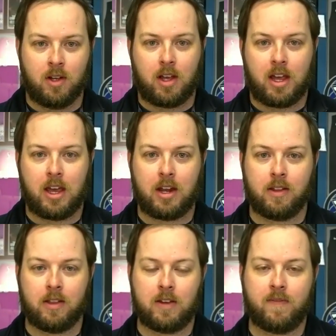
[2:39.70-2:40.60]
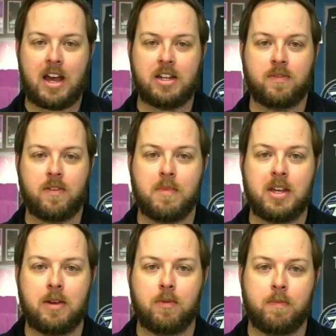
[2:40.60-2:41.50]
And the advice from
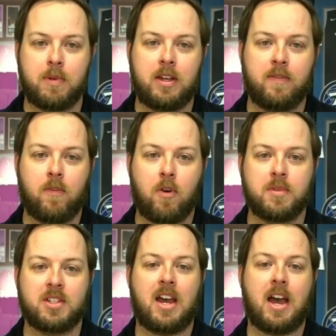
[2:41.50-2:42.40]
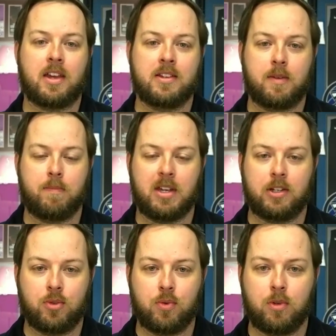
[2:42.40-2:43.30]
me would be FORMSTACK is a big
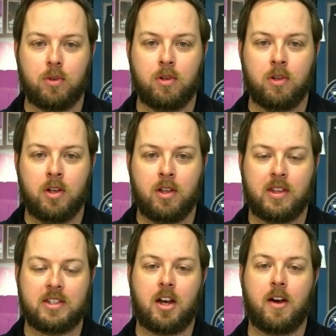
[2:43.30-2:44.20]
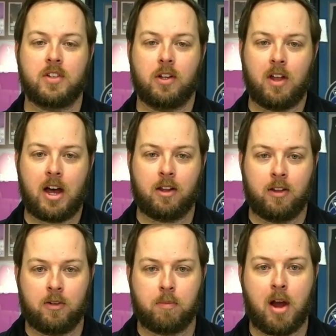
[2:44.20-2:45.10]
tool that solves a lot of
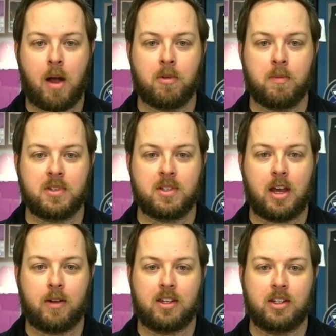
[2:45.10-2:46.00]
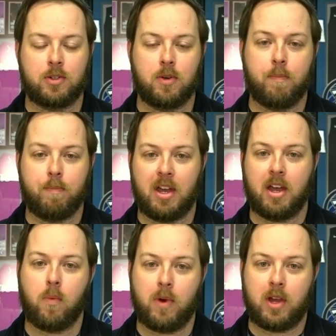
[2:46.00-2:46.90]
little problems that gets you a big
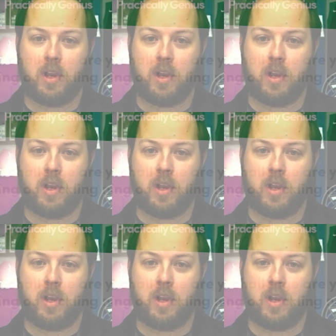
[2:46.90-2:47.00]
win.